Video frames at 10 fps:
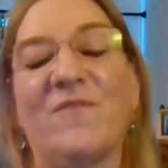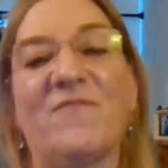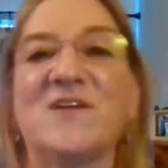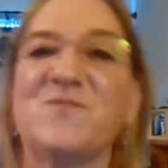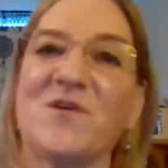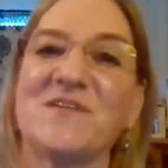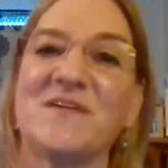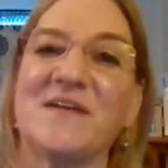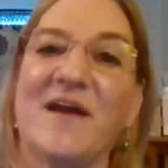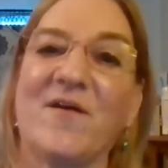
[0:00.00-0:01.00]
with Vice
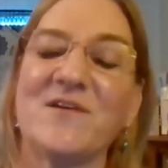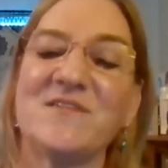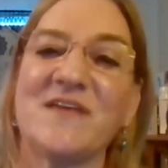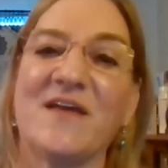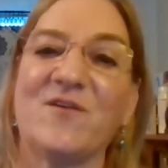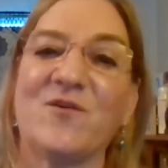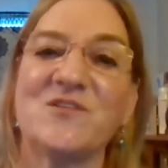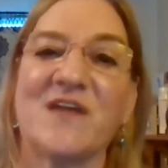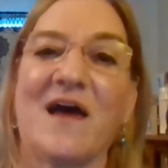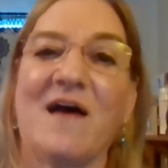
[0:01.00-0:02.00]
President Harris and
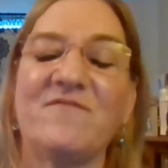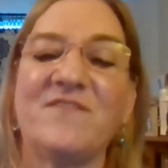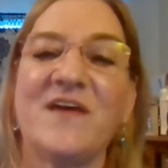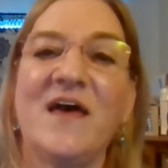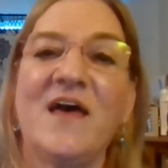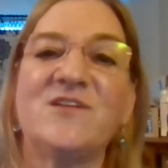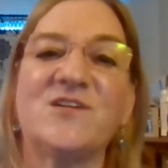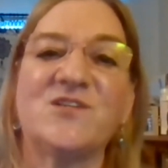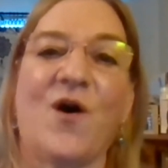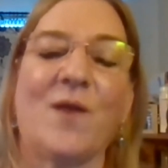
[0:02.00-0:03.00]
her staff
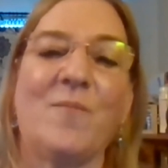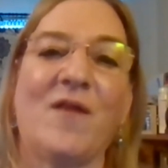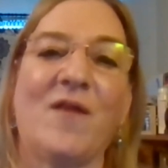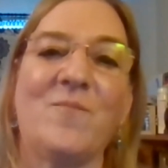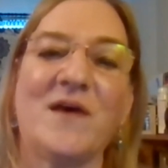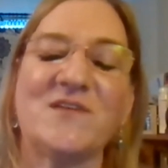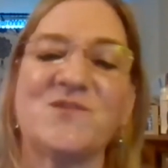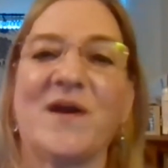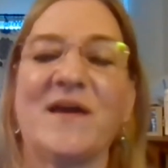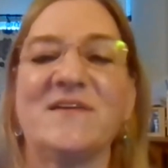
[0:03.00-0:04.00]
to talk about the
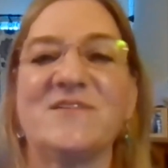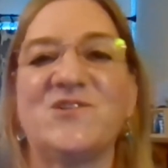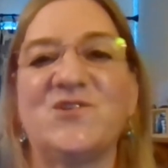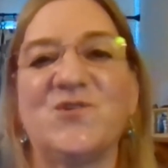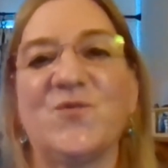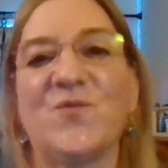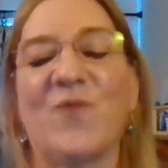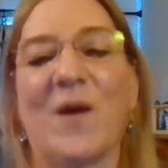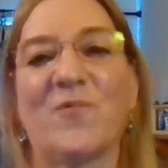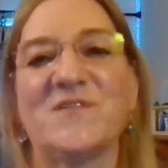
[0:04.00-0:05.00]
best ways to
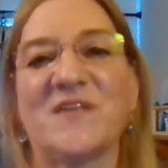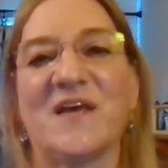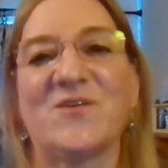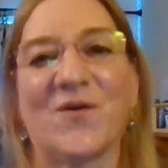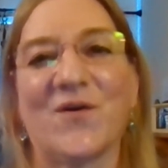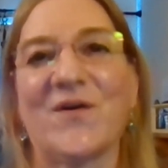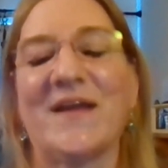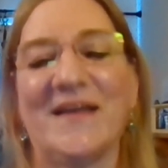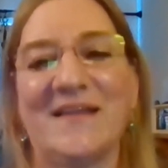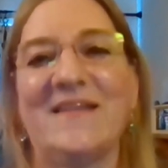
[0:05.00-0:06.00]
represent
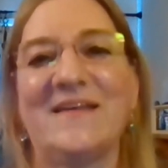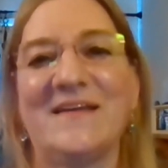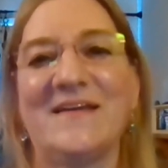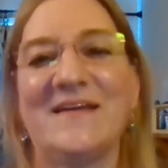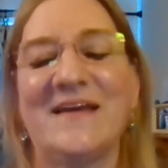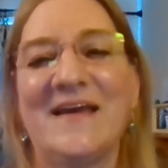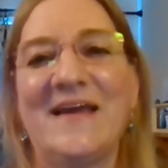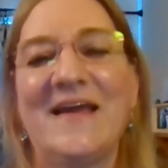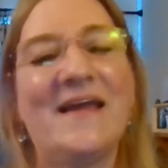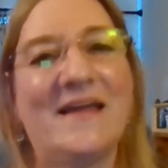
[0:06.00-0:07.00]
her in the
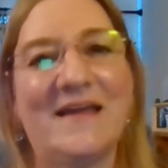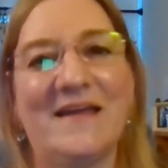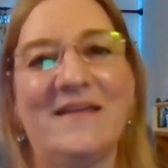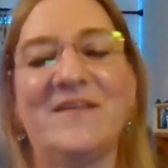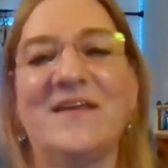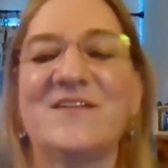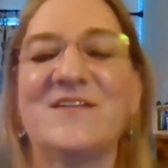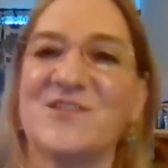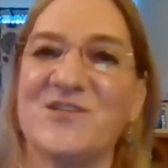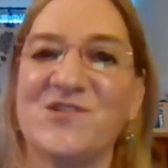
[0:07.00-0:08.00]

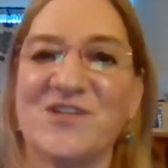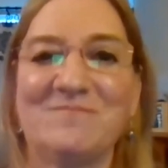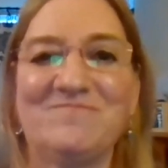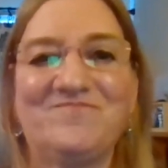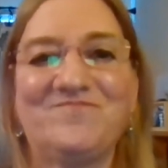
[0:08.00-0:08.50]
institution.